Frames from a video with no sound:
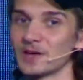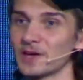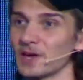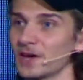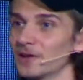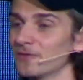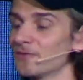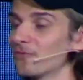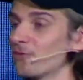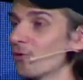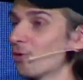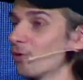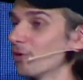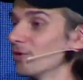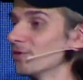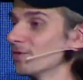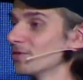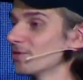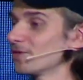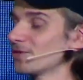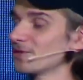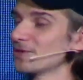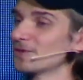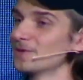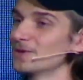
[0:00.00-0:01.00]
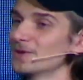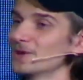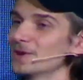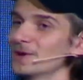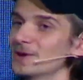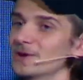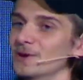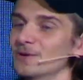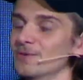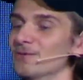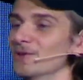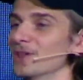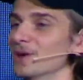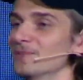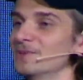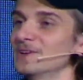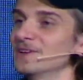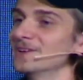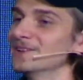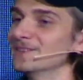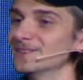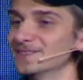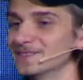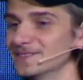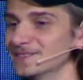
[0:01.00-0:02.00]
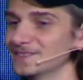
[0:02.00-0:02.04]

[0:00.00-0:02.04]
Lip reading: And fourth, well, I mean,